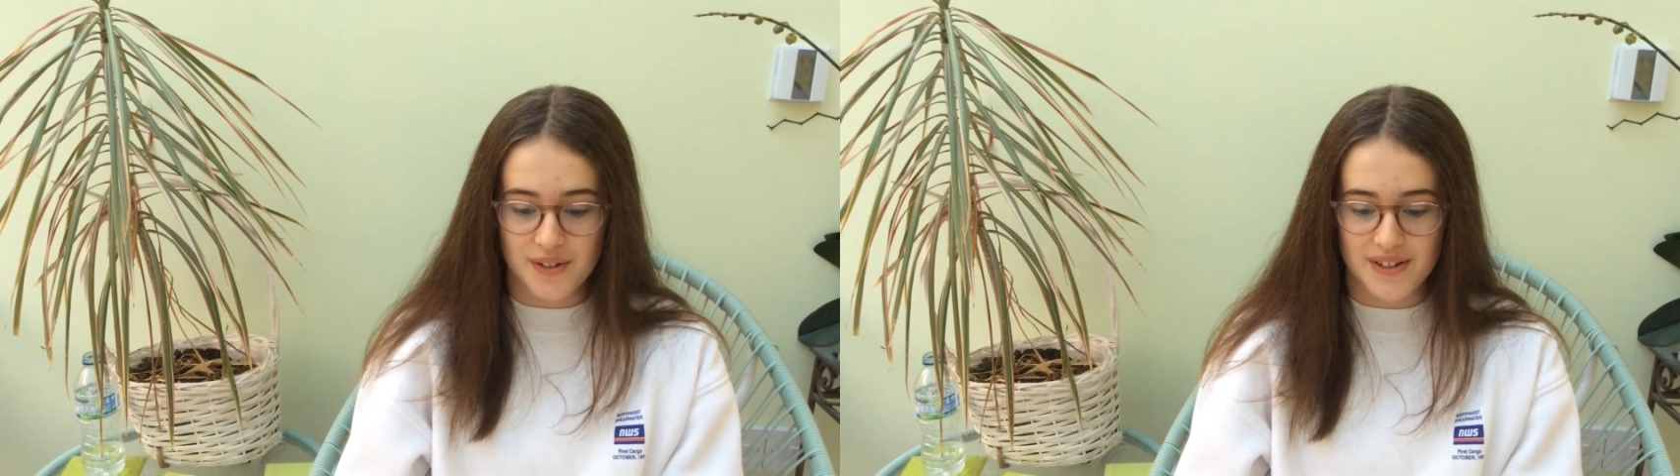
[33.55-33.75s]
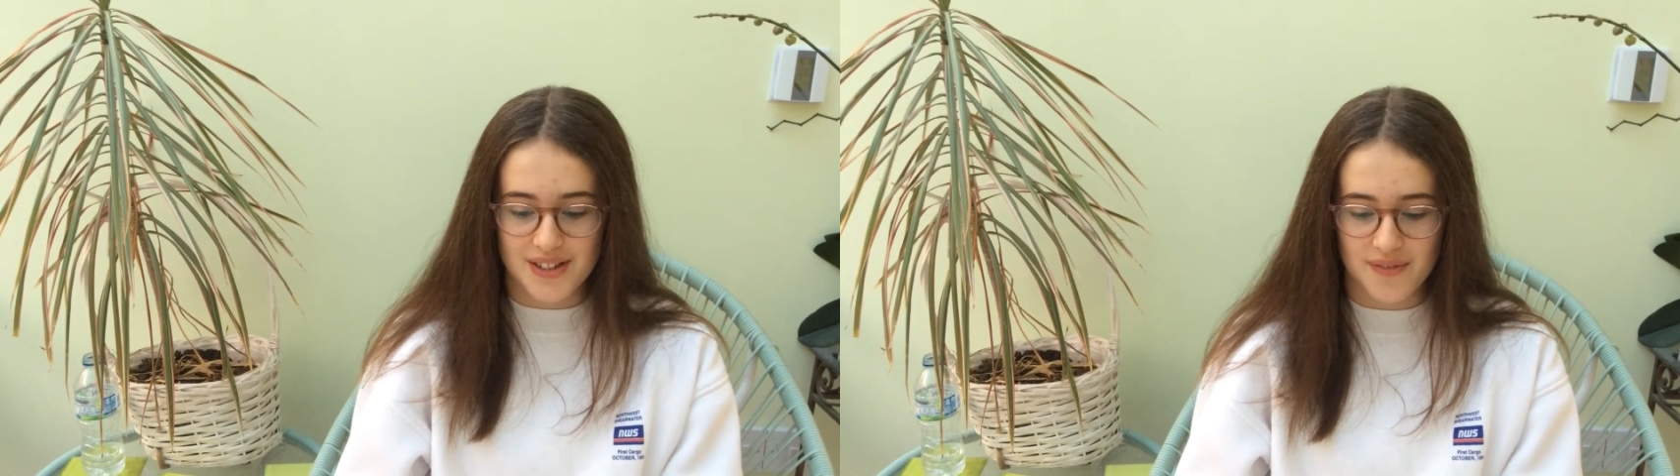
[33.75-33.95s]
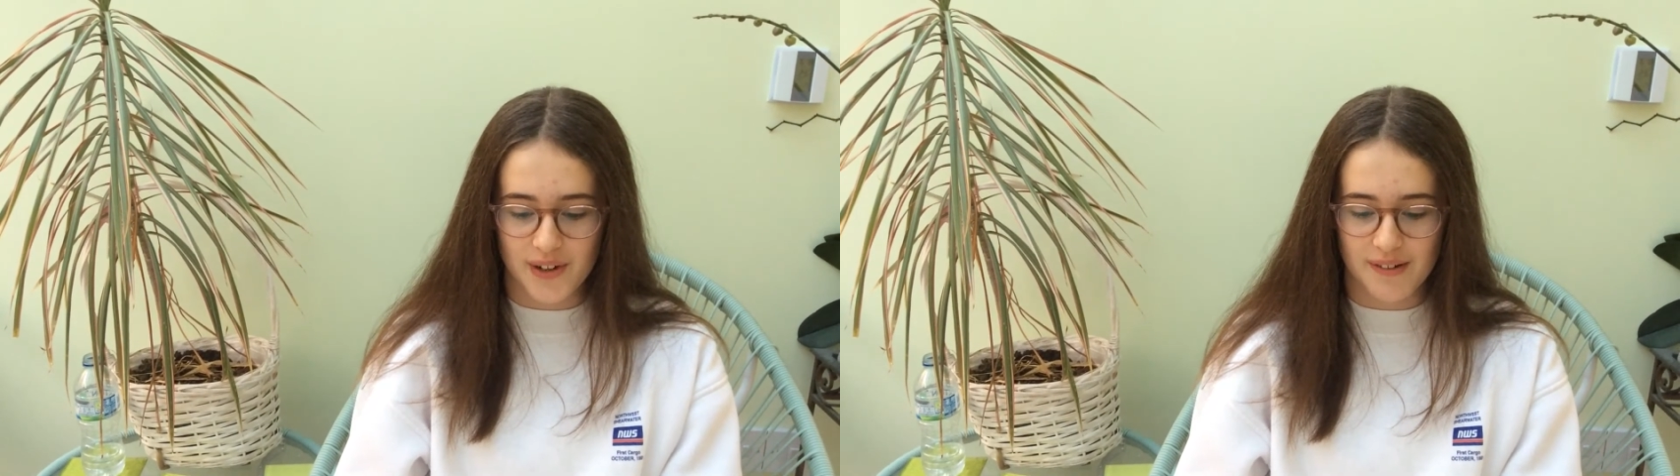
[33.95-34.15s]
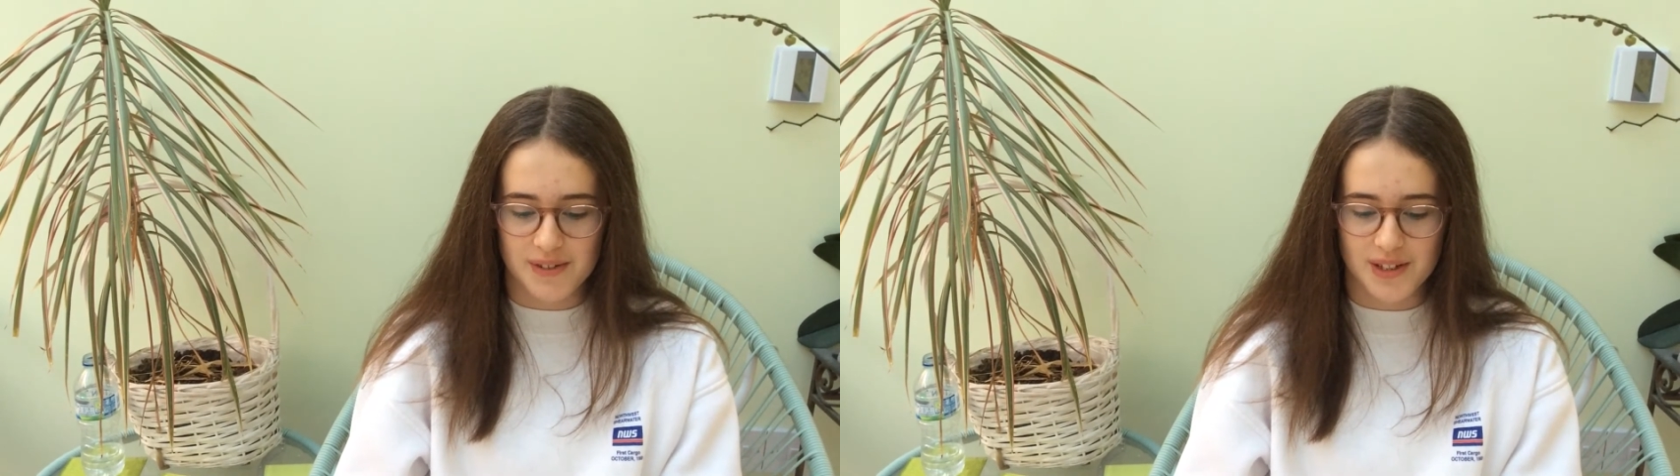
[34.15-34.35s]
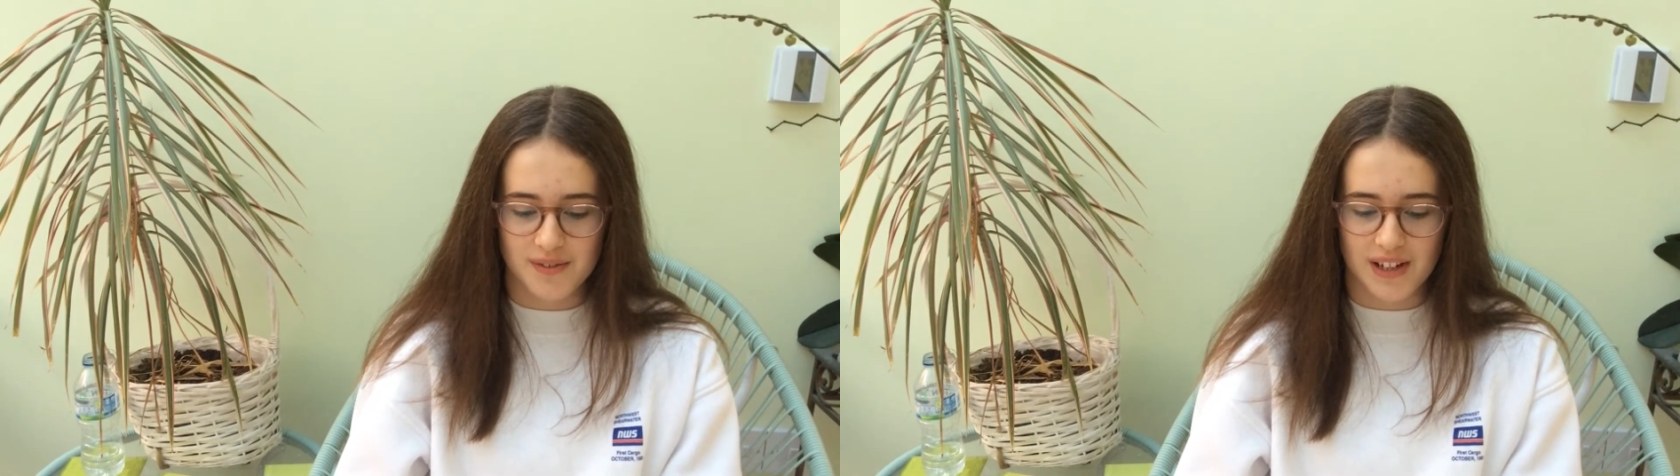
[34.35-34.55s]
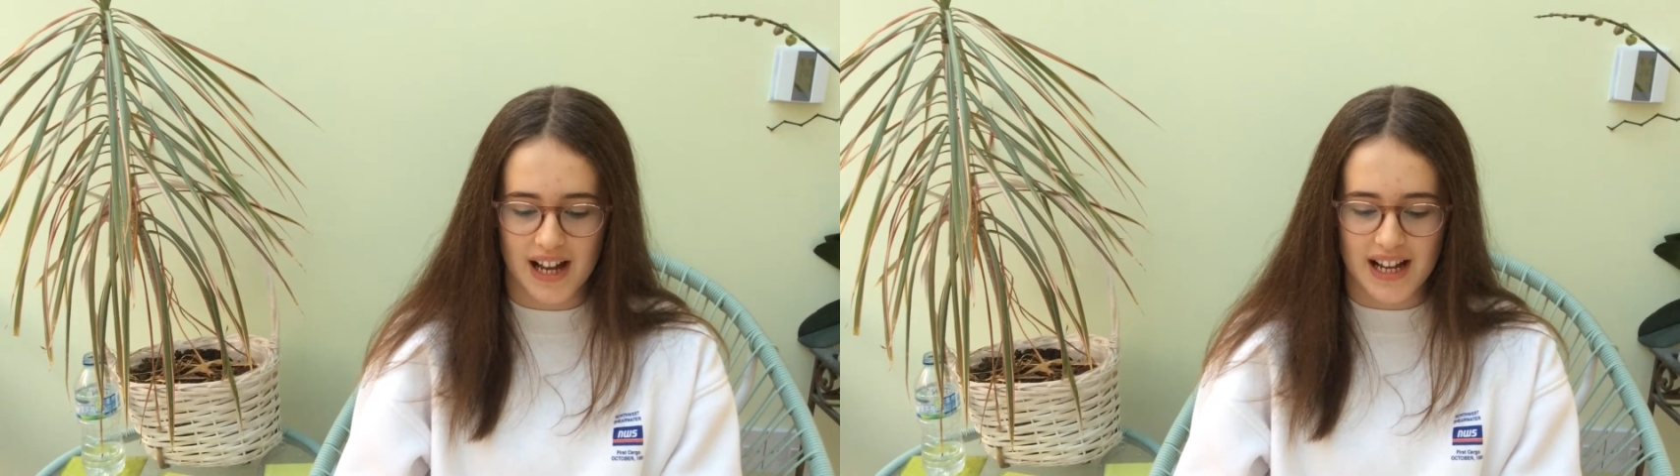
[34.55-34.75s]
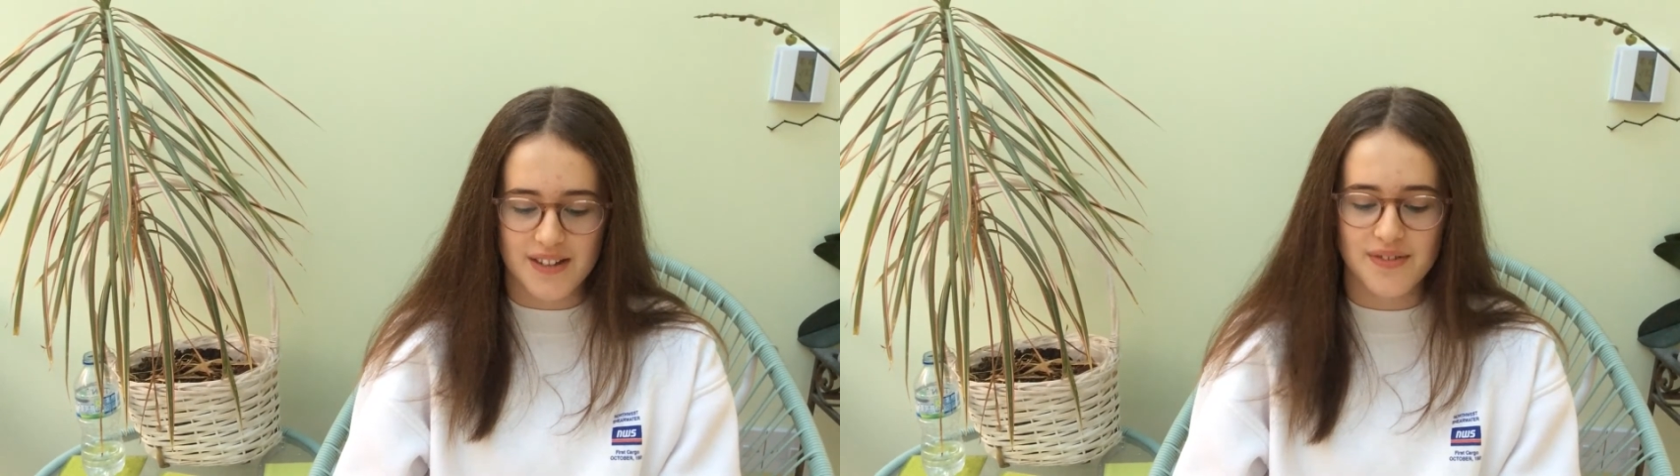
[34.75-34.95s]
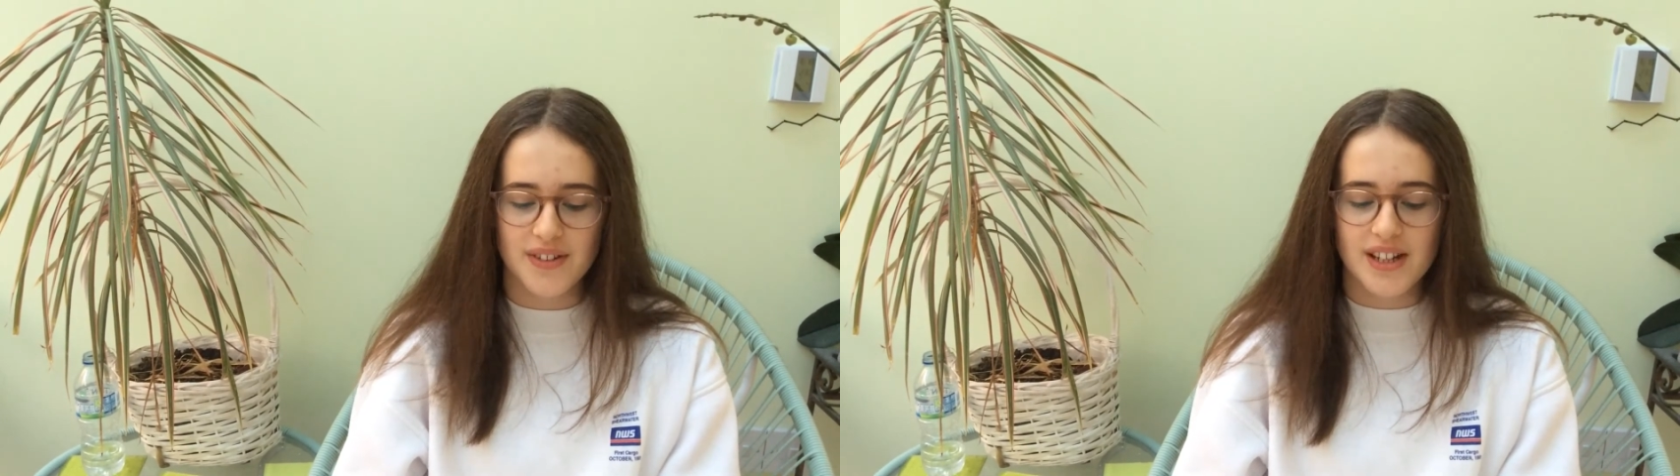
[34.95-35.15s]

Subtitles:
is the fountain of life.